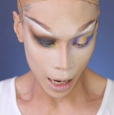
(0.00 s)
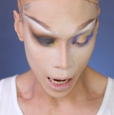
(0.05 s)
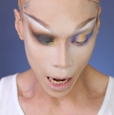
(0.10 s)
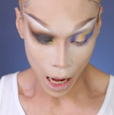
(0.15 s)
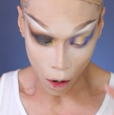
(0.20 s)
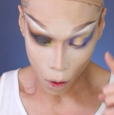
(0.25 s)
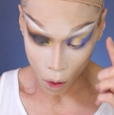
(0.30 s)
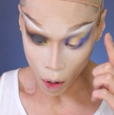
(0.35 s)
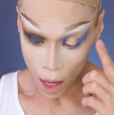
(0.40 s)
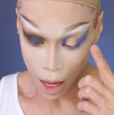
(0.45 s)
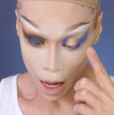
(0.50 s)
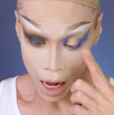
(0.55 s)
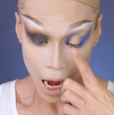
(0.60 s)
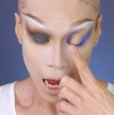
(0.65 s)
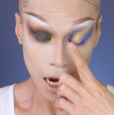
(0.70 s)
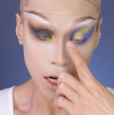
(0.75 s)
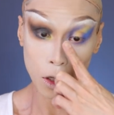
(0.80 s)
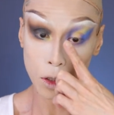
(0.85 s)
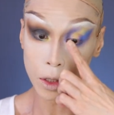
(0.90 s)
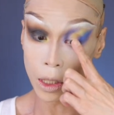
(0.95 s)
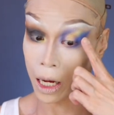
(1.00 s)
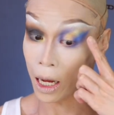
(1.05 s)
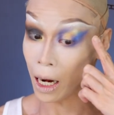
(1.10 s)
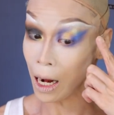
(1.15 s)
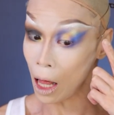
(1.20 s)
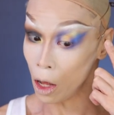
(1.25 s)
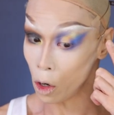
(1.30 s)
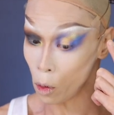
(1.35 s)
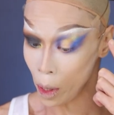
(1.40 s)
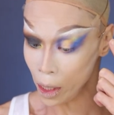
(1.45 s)
and now and use a
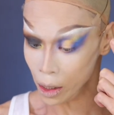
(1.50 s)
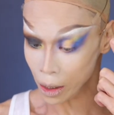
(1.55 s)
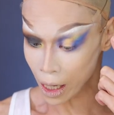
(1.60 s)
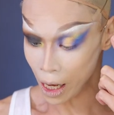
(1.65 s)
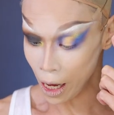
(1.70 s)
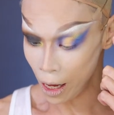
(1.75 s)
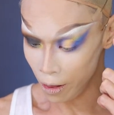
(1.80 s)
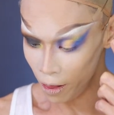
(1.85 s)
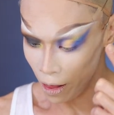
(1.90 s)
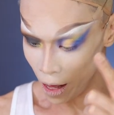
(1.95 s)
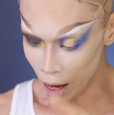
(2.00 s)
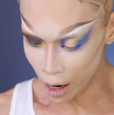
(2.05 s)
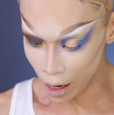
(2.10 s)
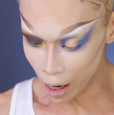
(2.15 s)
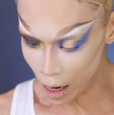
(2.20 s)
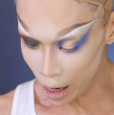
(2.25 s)
clown white to cut that,